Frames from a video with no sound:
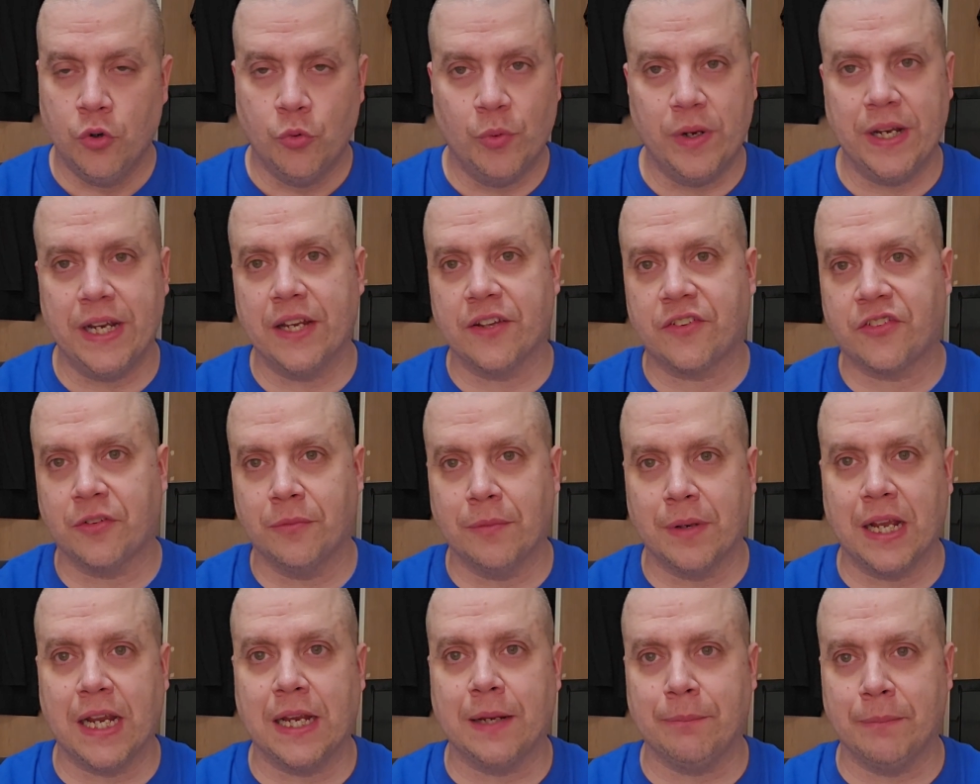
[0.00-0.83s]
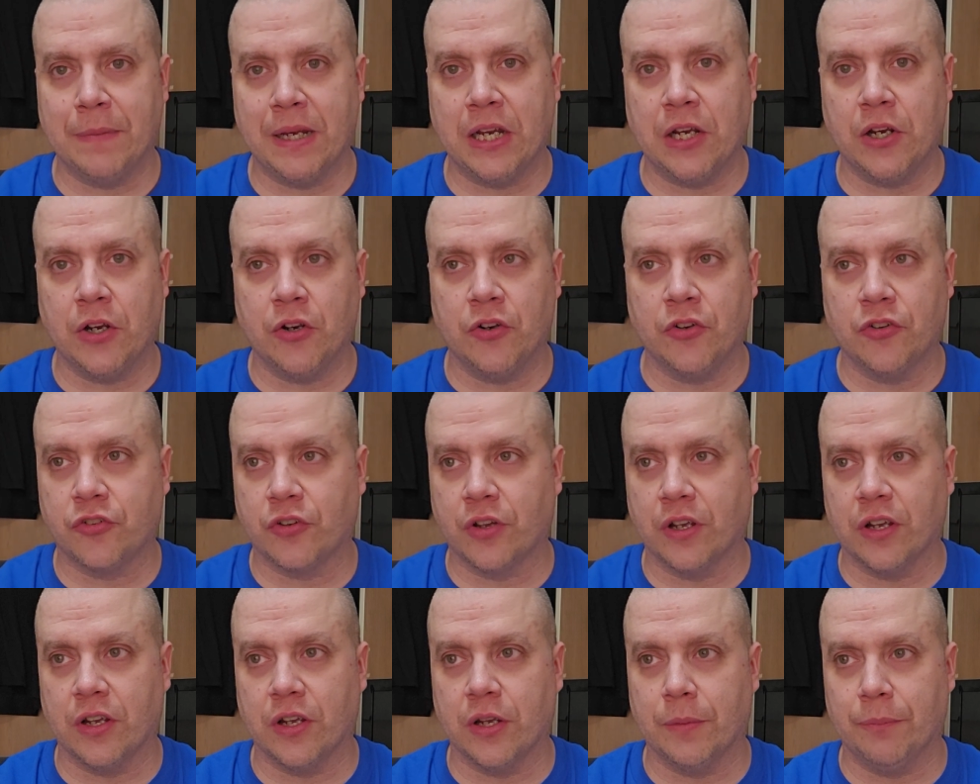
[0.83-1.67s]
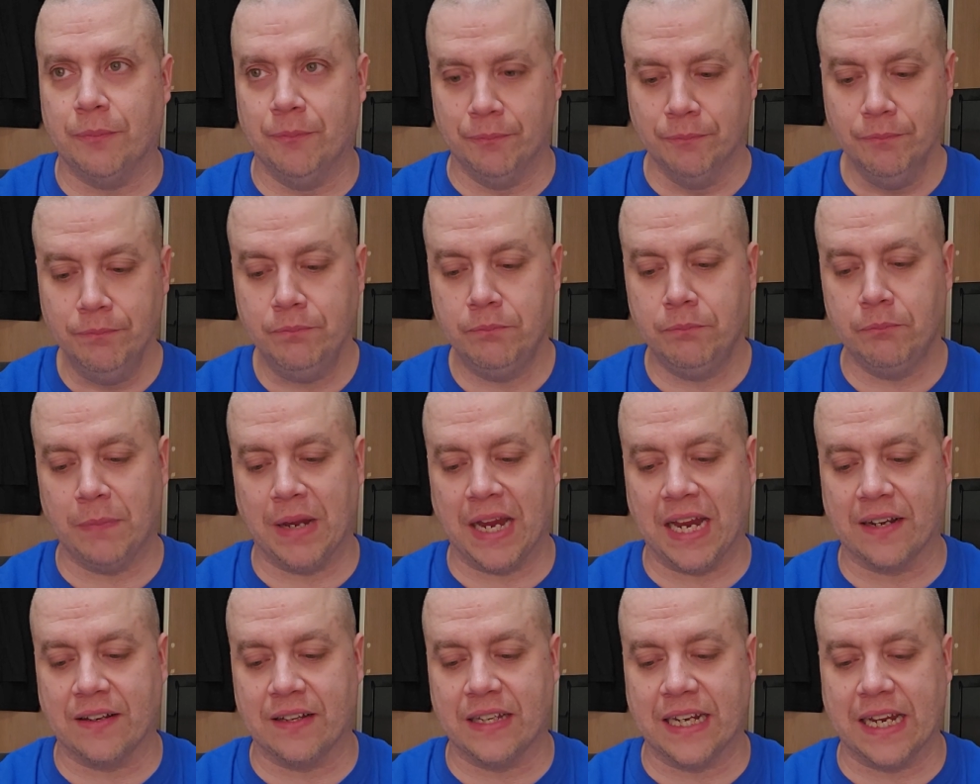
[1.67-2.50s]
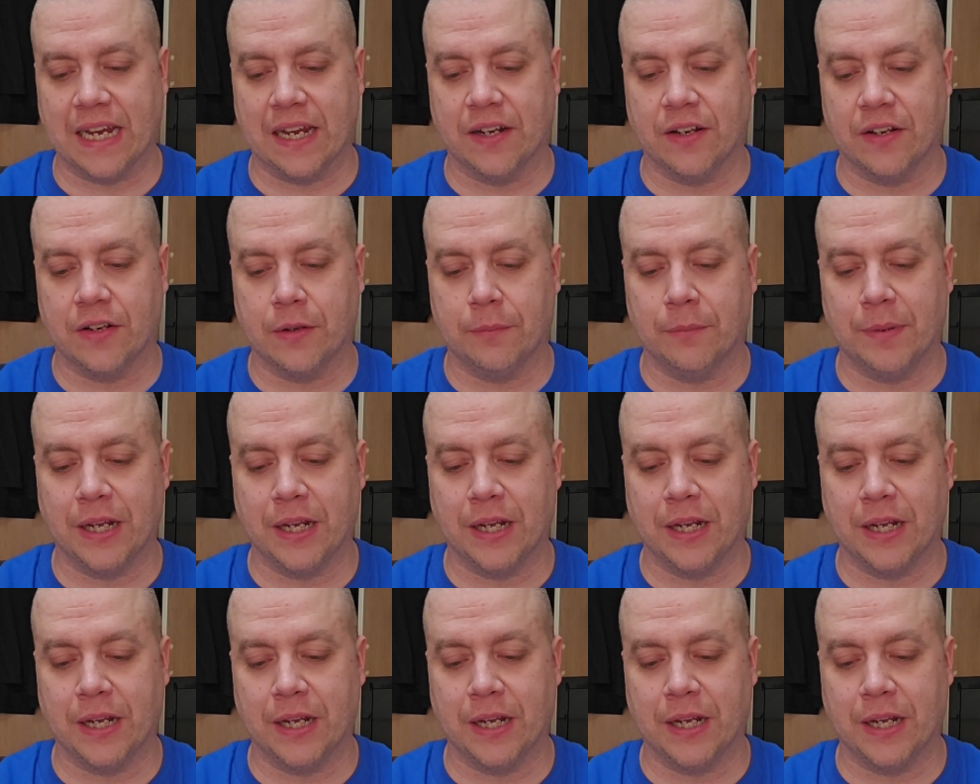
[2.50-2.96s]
we get some nightmares, badly edited,